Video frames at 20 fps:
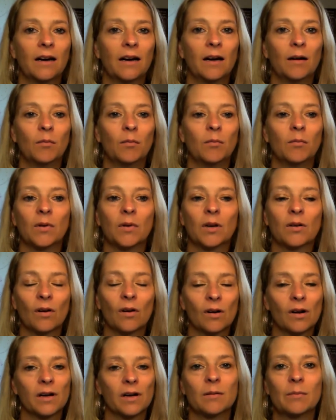
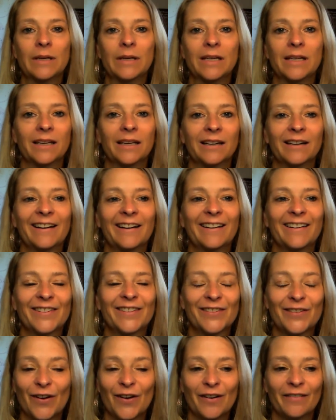not going to be
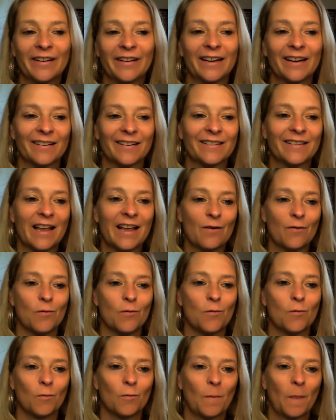serving us at
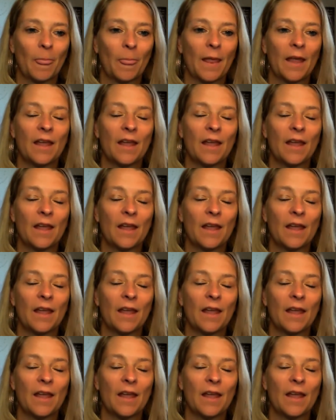all.